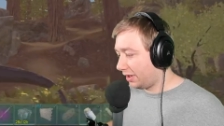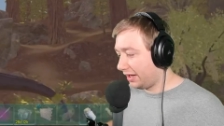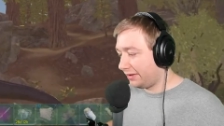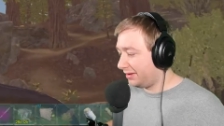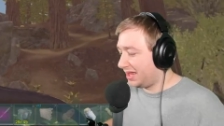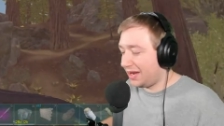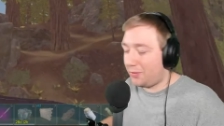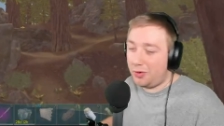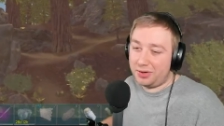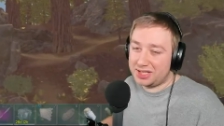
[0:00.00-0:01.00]
And they
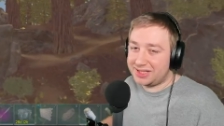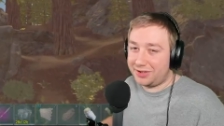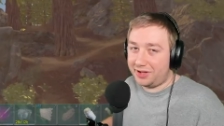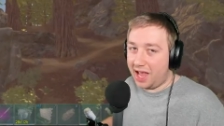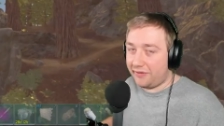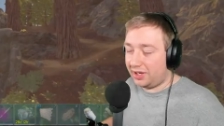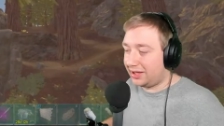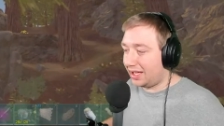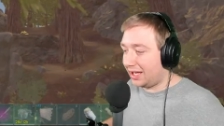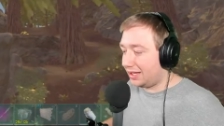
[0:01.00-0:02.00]
won't necessarily have
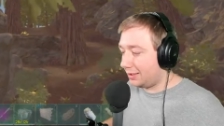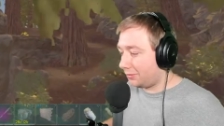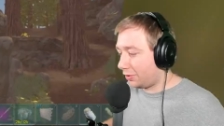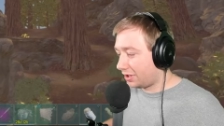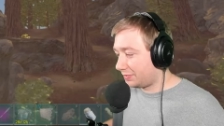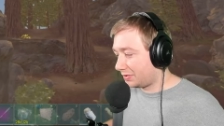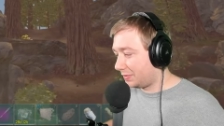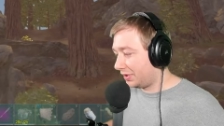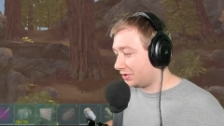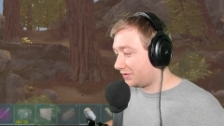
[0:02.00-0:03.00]
anything in them. They're not supposed
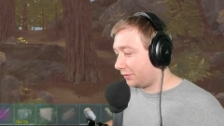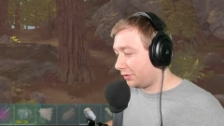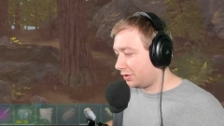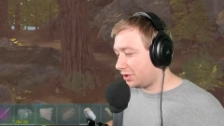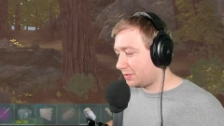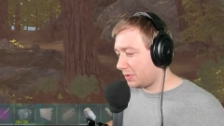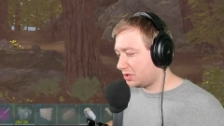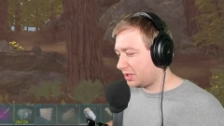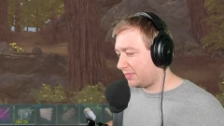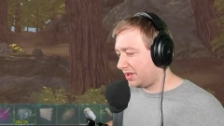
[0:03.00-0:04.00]
to be useful. They're just
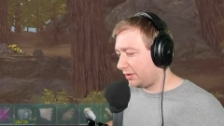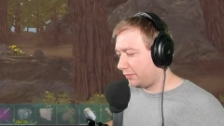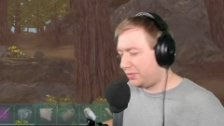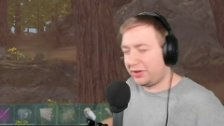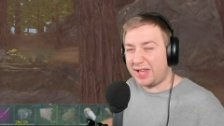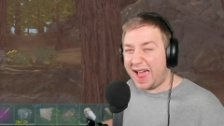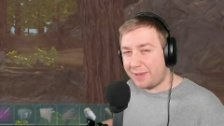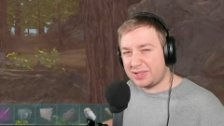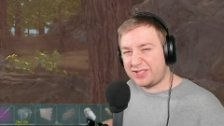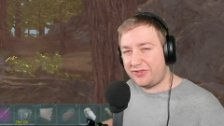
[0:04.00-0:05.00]
supposed to build
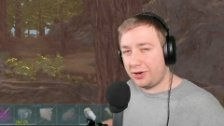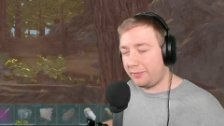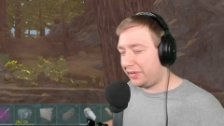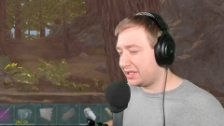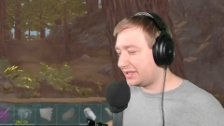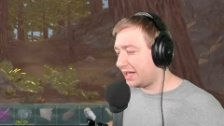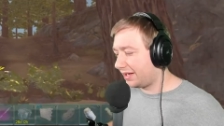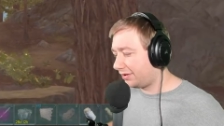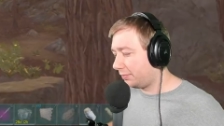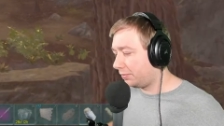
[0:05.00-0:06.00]
atmosphere and be
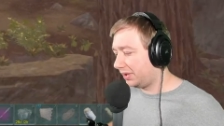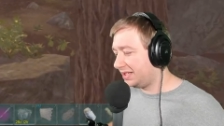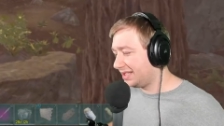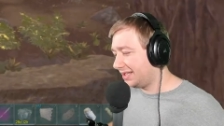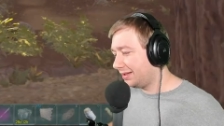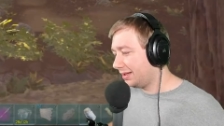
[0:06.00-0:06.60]
aesthetically pleasing.